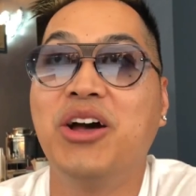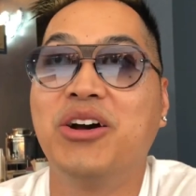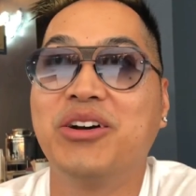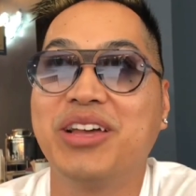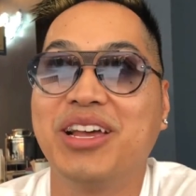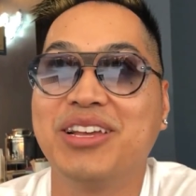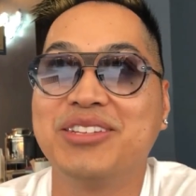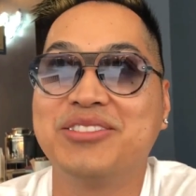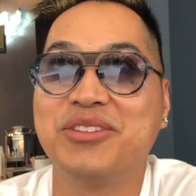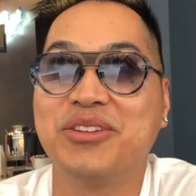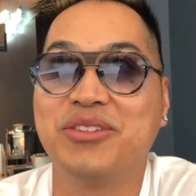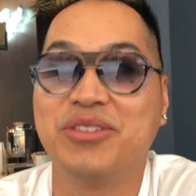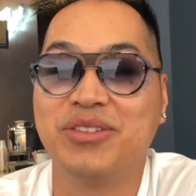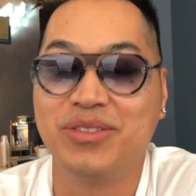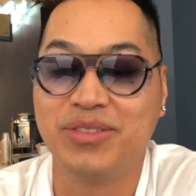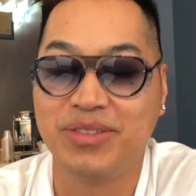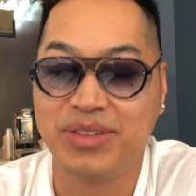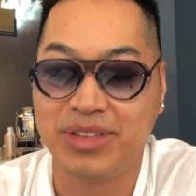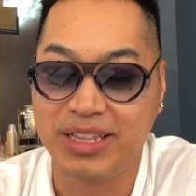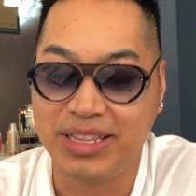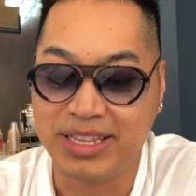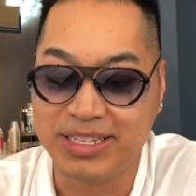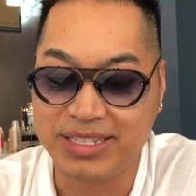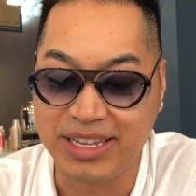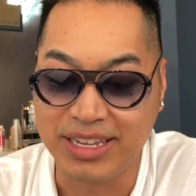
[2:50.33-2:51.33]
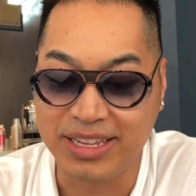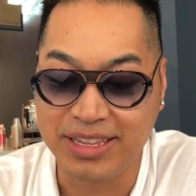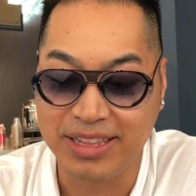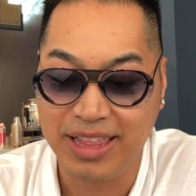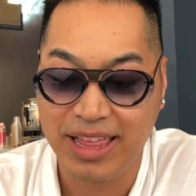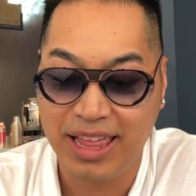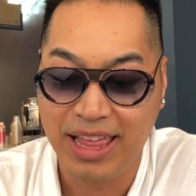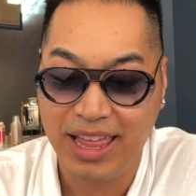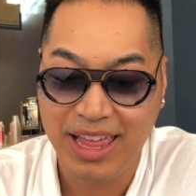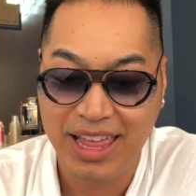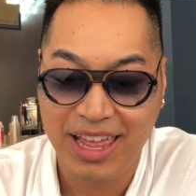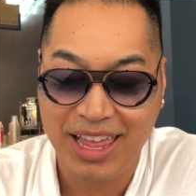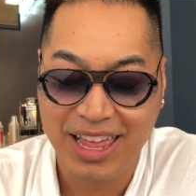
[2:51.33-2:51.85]
Okay, so, see.
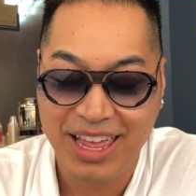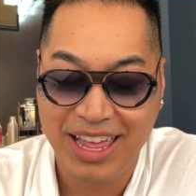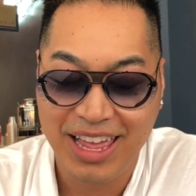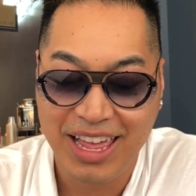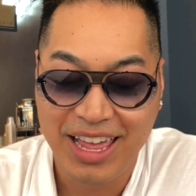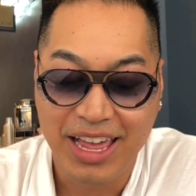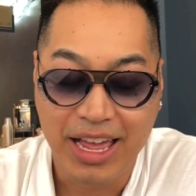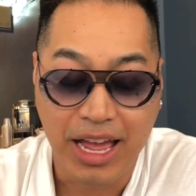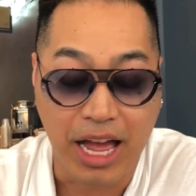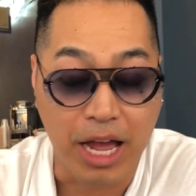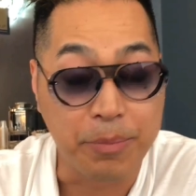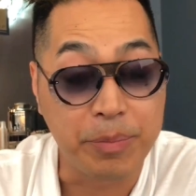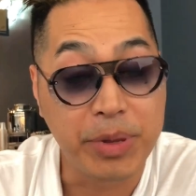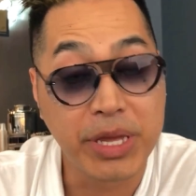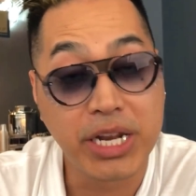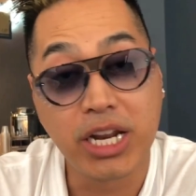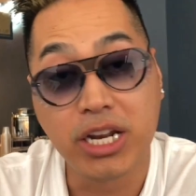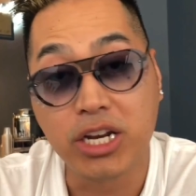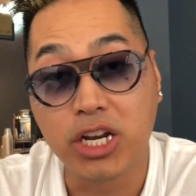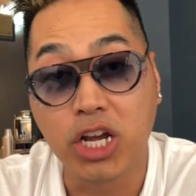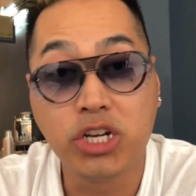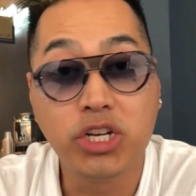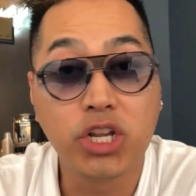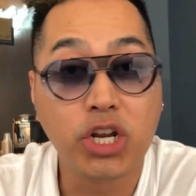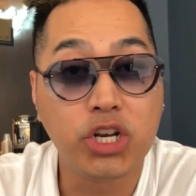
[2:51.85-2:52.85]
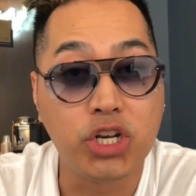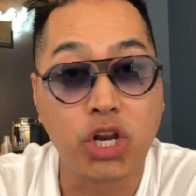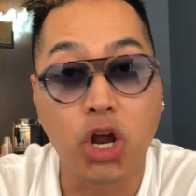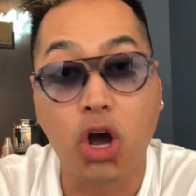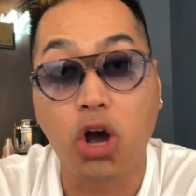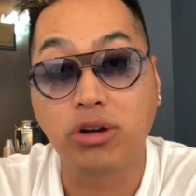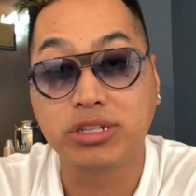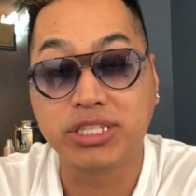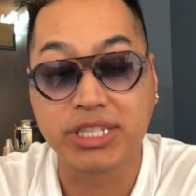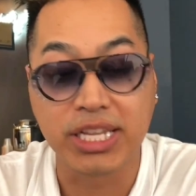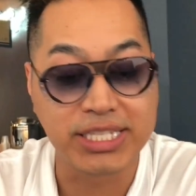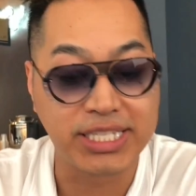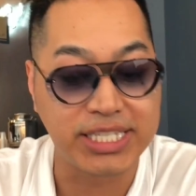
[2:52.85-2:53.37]
I've been an
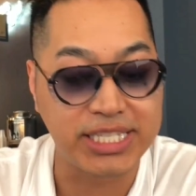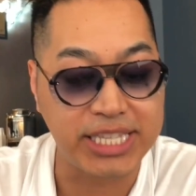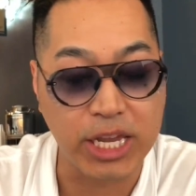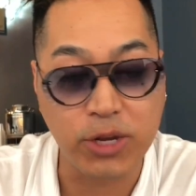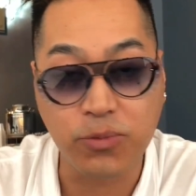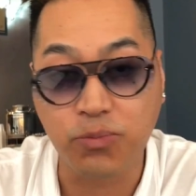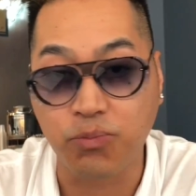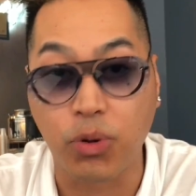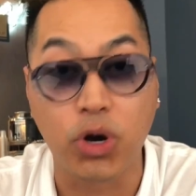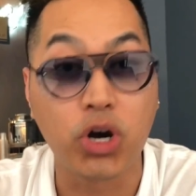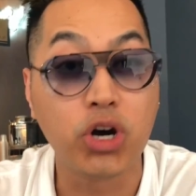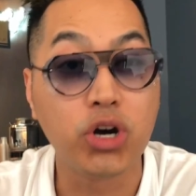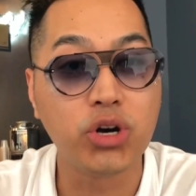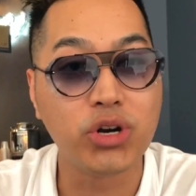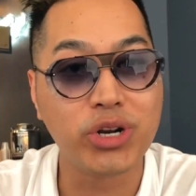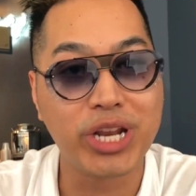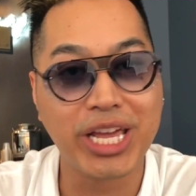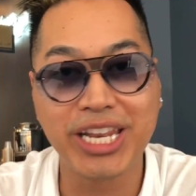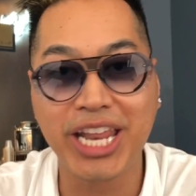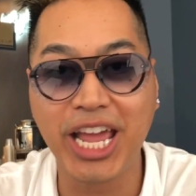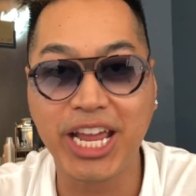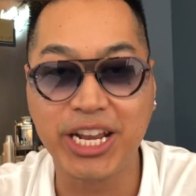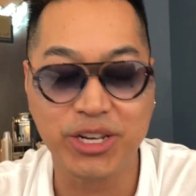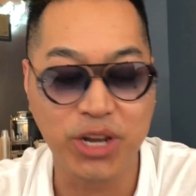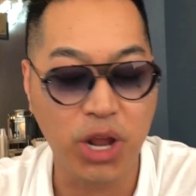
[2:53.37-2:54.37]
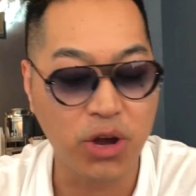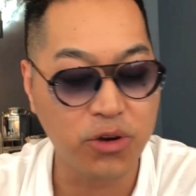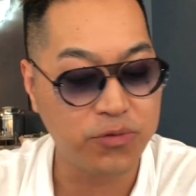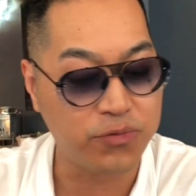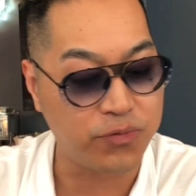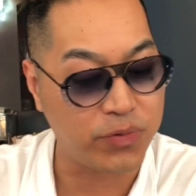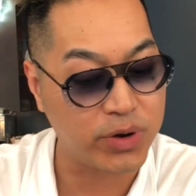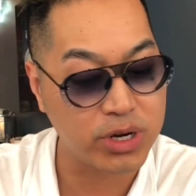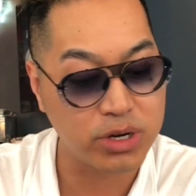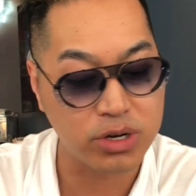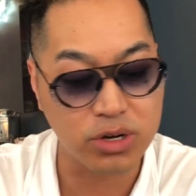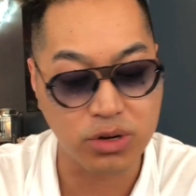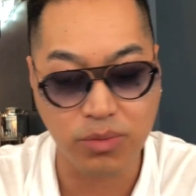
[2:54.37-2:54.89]
underdog since day one. It ain't no
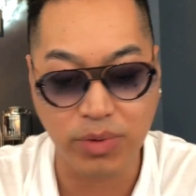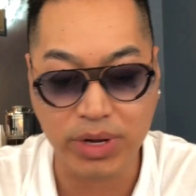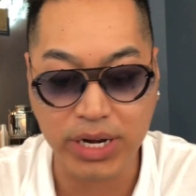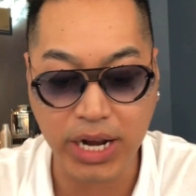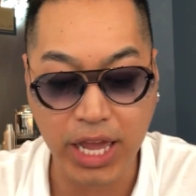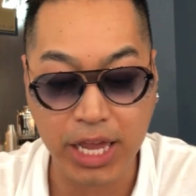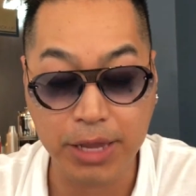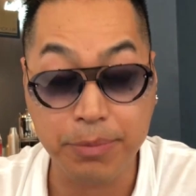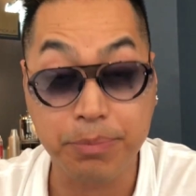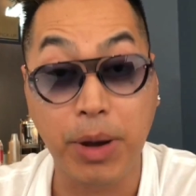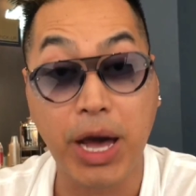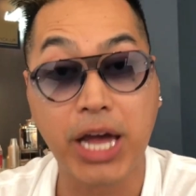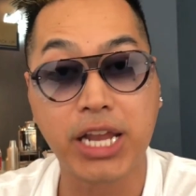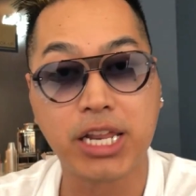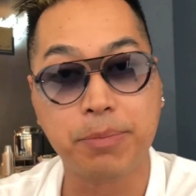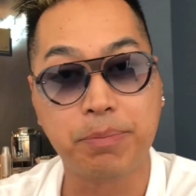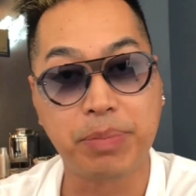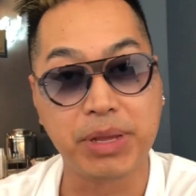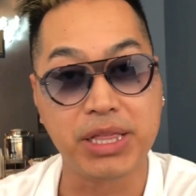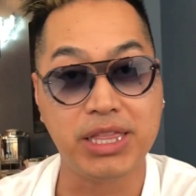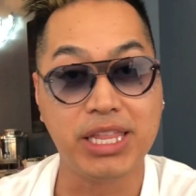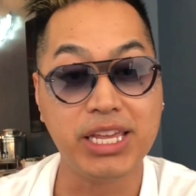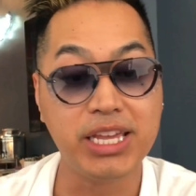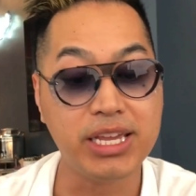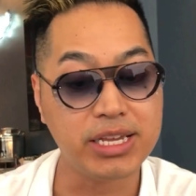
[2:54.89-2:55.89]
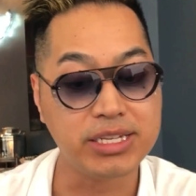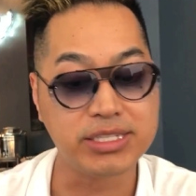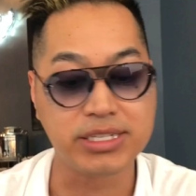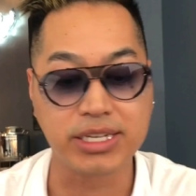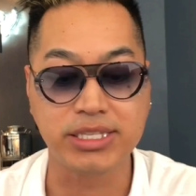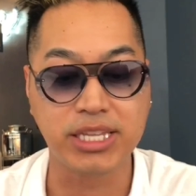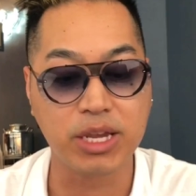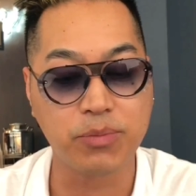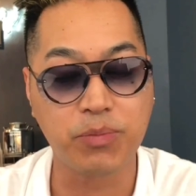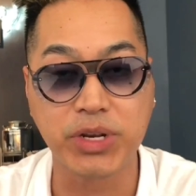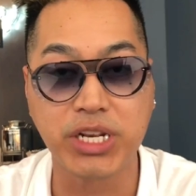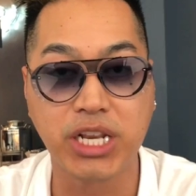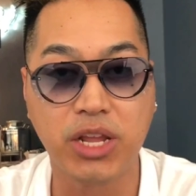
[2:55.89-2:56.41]
fun when everybody believes
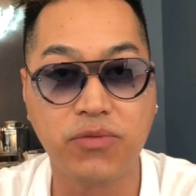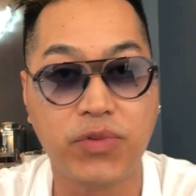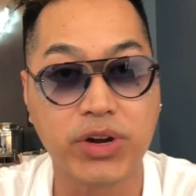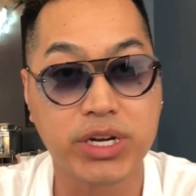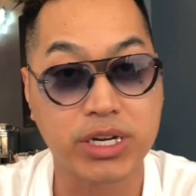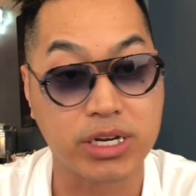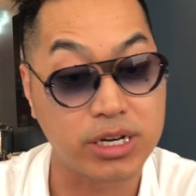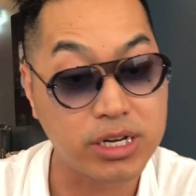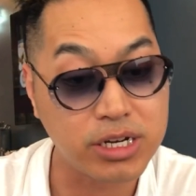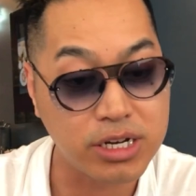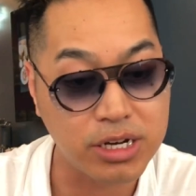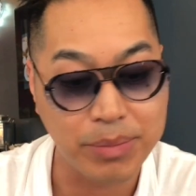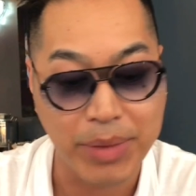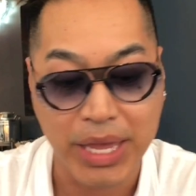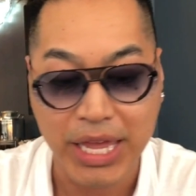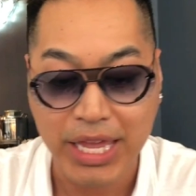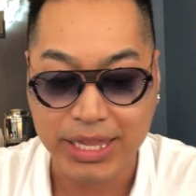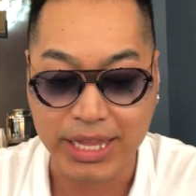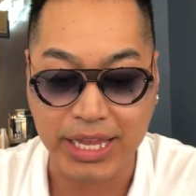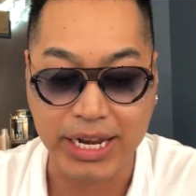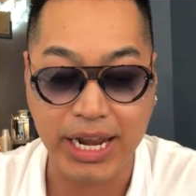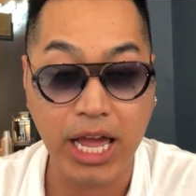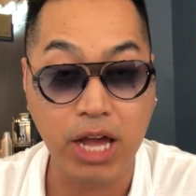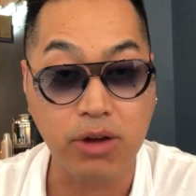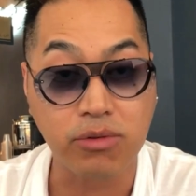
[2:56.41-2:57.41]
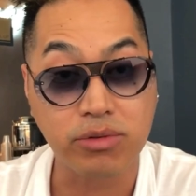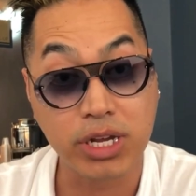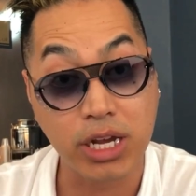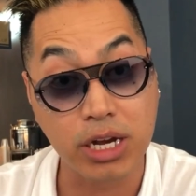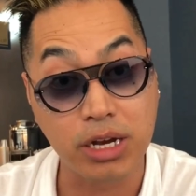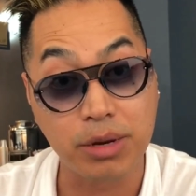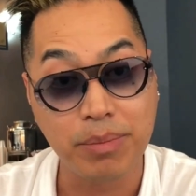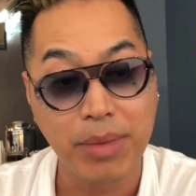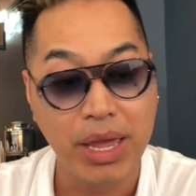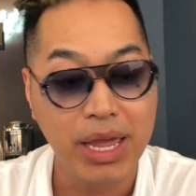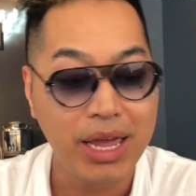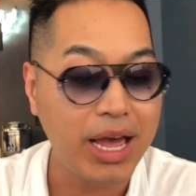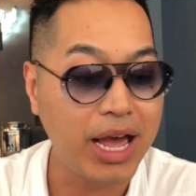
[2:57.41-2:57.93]
that they would never come. Then how
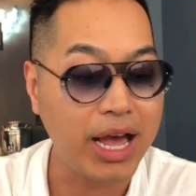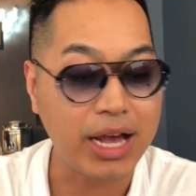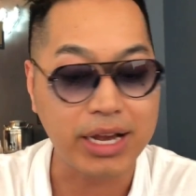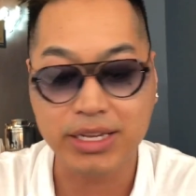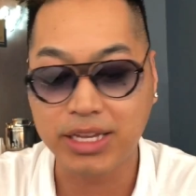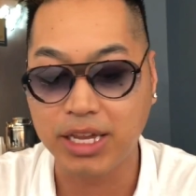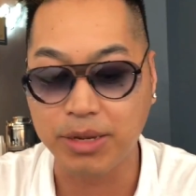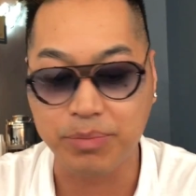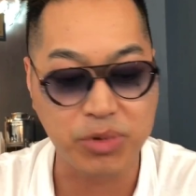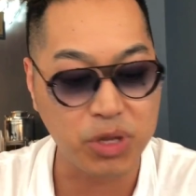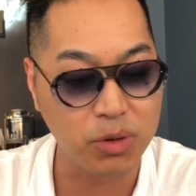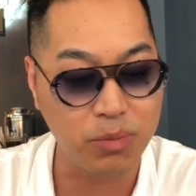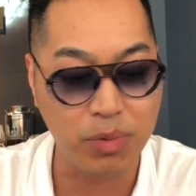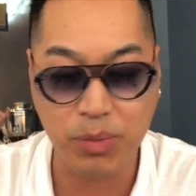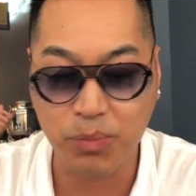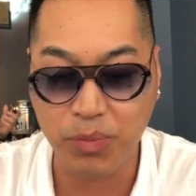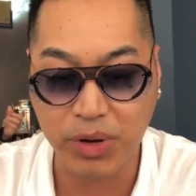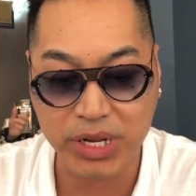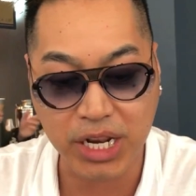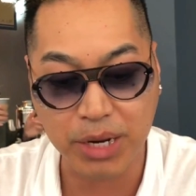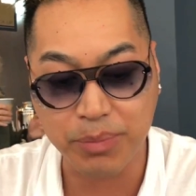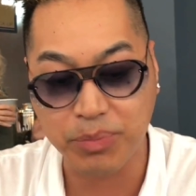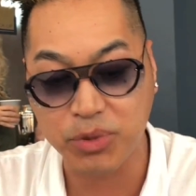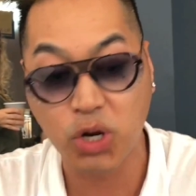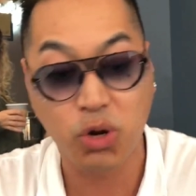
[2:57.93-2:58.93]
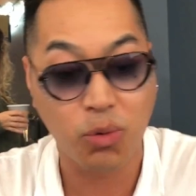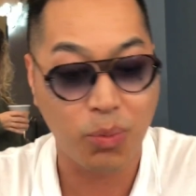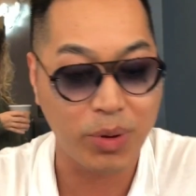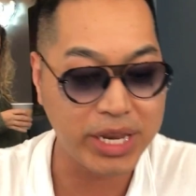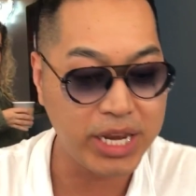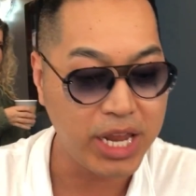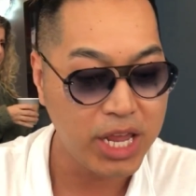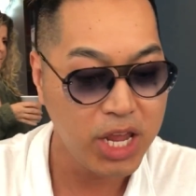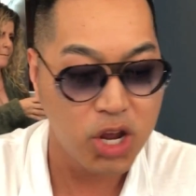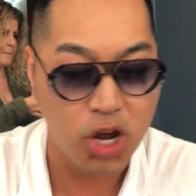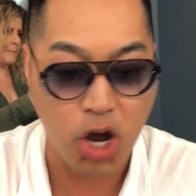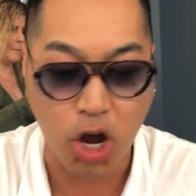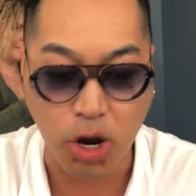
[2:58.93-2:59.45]
come I keep doing what I'm
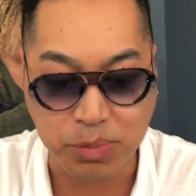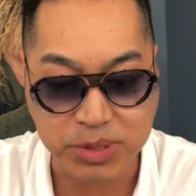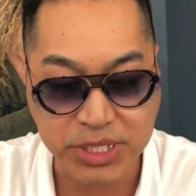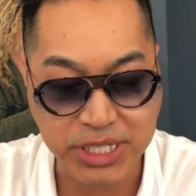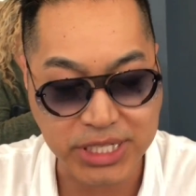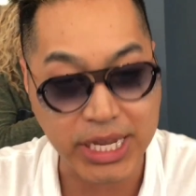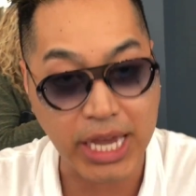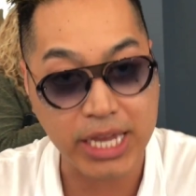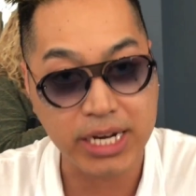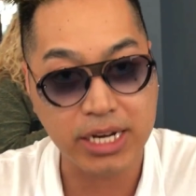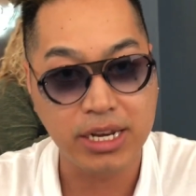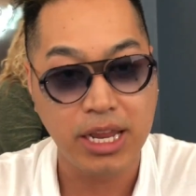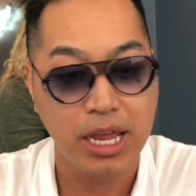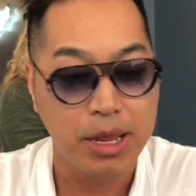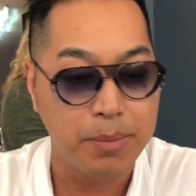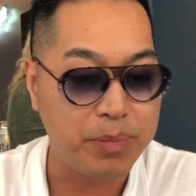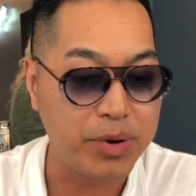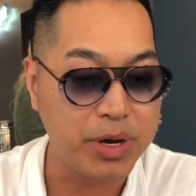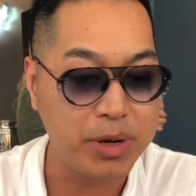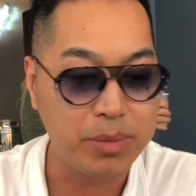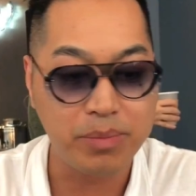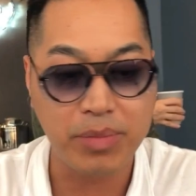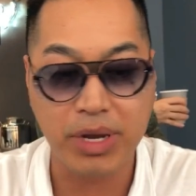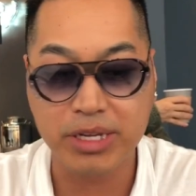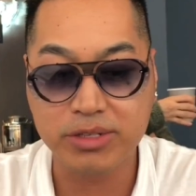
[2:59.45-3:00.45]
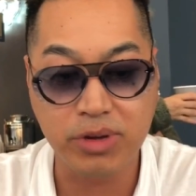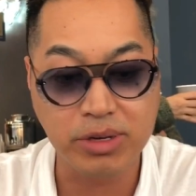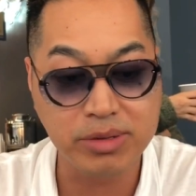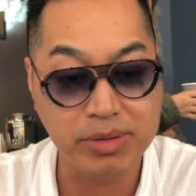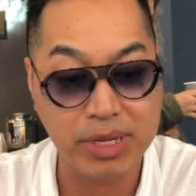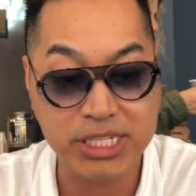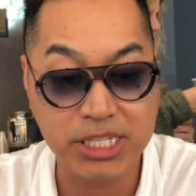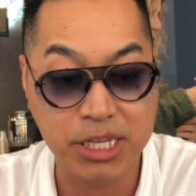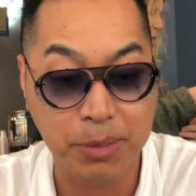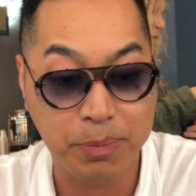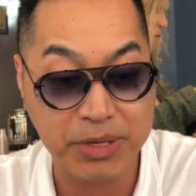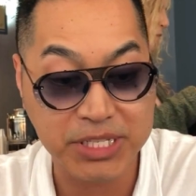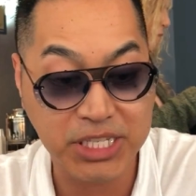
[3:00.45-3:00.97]
doing? Hope shattered, but my dreams are still